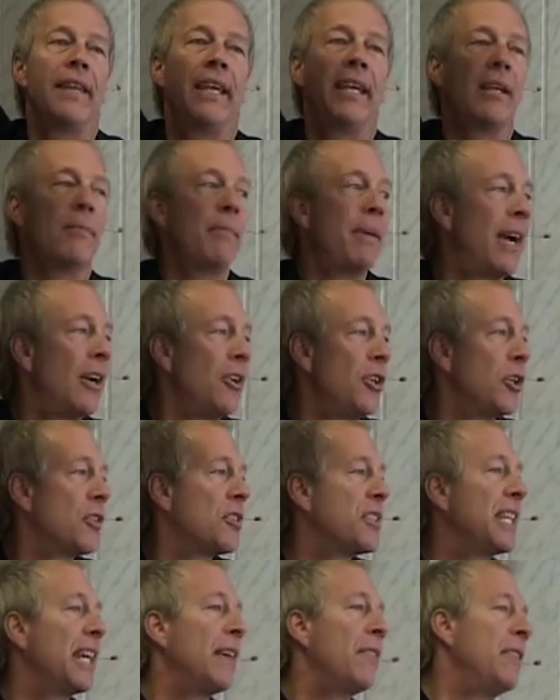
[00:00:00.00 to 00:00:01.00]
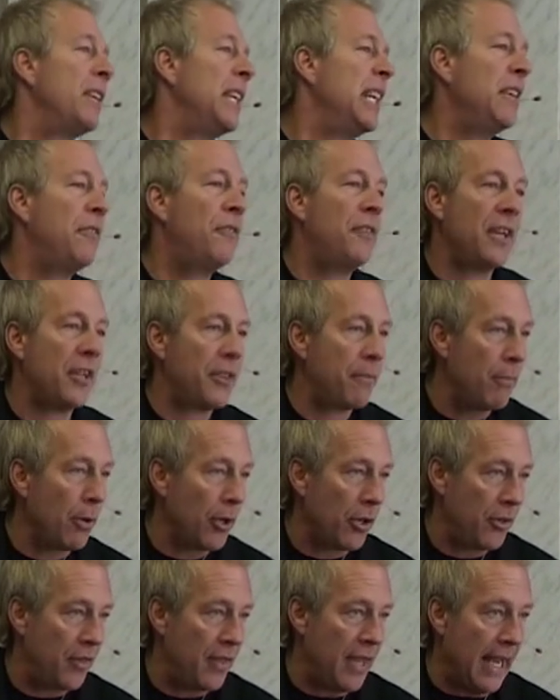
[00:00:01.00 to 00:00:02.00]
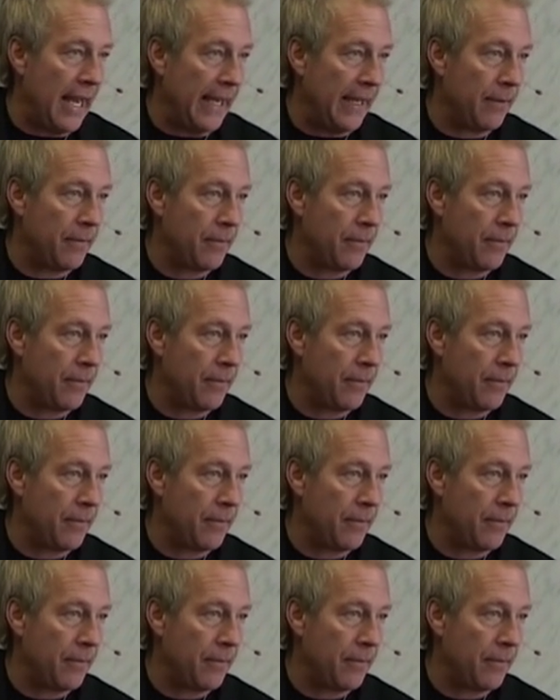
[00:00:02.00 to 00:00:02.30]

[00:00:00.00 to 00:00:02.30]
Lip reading: think about your 75th birthday.